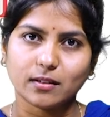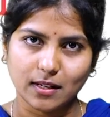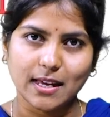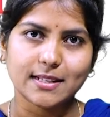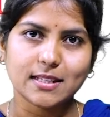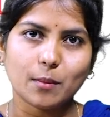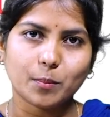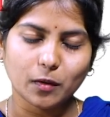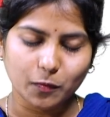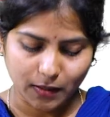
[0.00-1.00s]

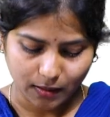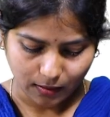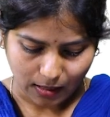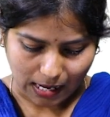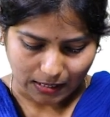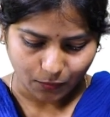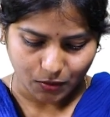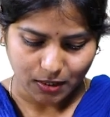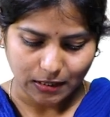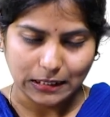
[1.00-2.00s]
example for
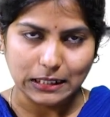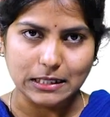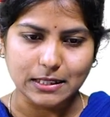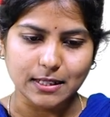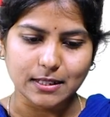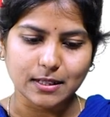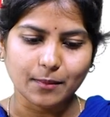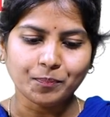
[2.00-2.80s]
artificial intelligence.